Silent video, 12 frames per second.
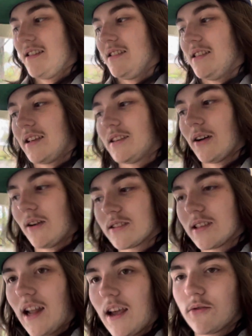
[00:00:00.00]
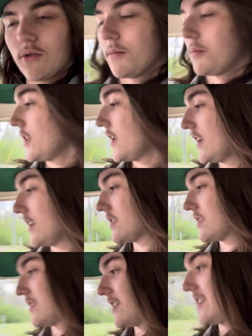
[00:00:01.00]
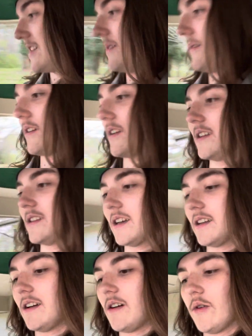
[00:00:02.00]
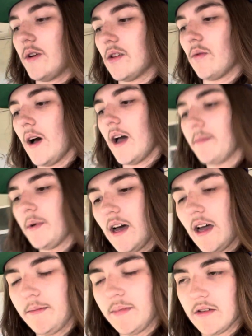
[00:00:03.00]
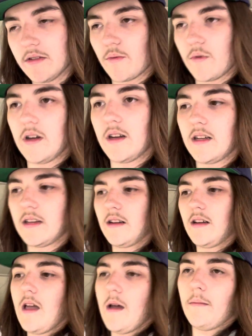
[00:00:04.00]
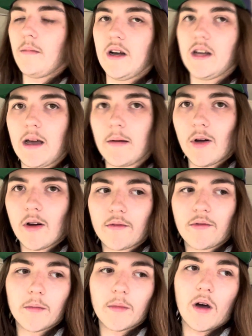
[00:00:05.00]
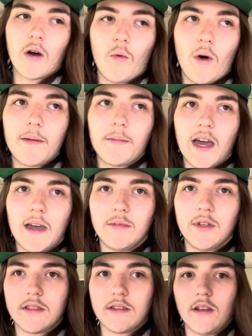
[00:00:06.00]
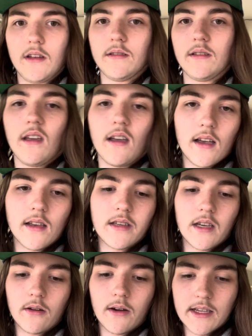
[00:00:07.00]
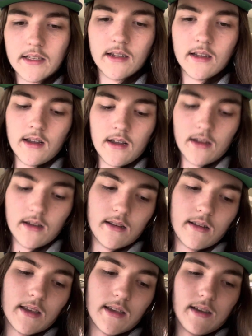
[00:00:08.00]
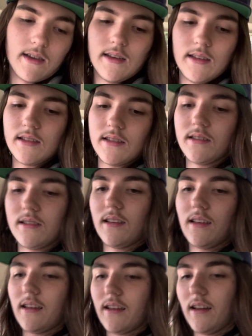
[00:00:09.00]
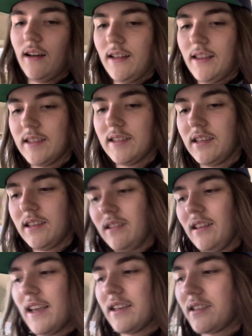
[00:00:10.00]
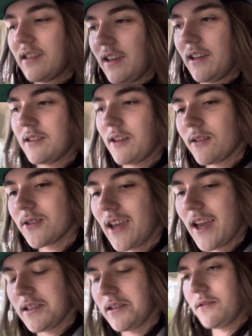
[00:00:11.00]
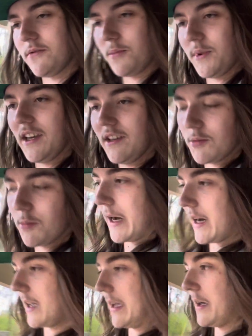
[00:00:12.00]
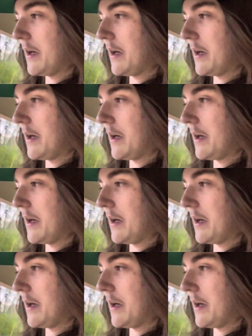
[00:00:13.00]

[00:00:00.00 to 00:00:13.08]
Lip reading: exhaust that I have to replace, because I know at the Y pipe there's one, but I'm going from a Y pipe just to a single exit, because that's less exhaust gaskets for me to have to buy,